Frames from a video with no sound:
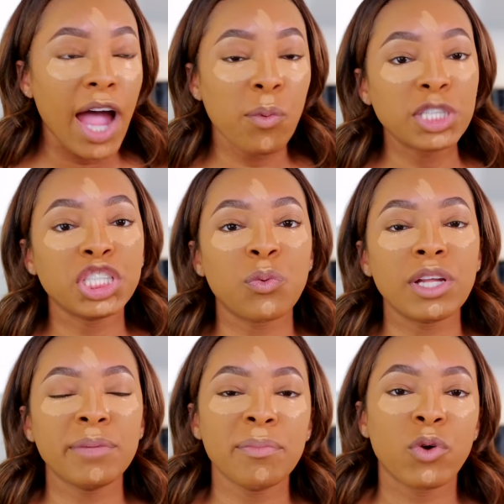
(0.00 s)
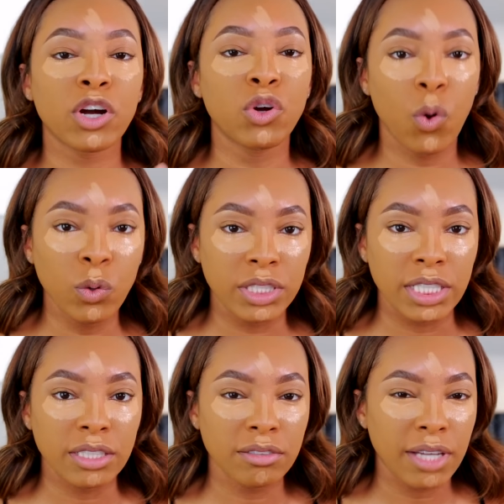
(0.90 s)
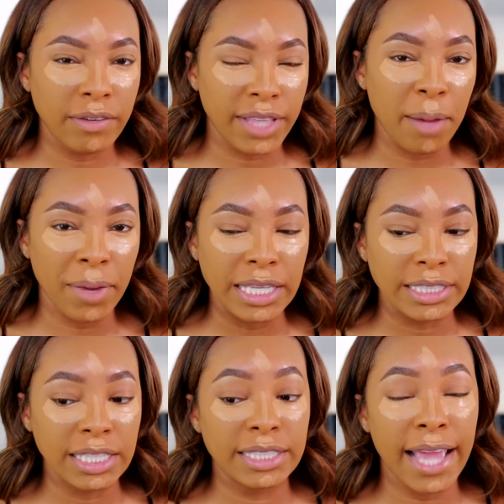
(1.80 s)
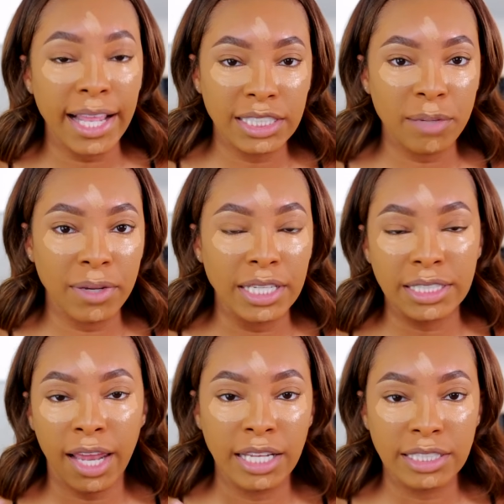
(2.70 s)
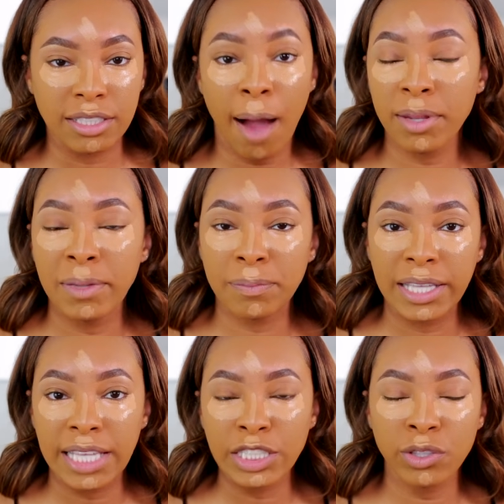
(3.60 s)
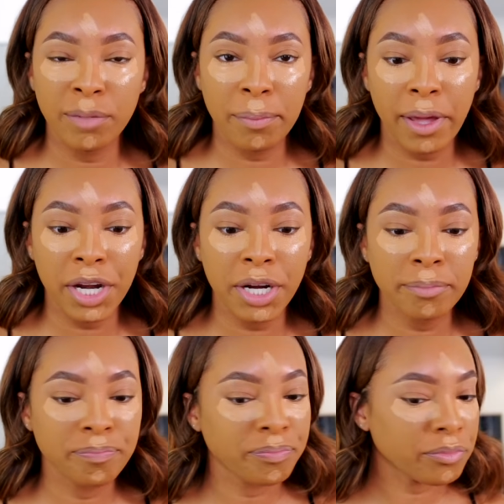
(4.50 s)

I wish it were a little bit more golden, if that makes sense. That, to me, kind of complements my skin tone a little bit better.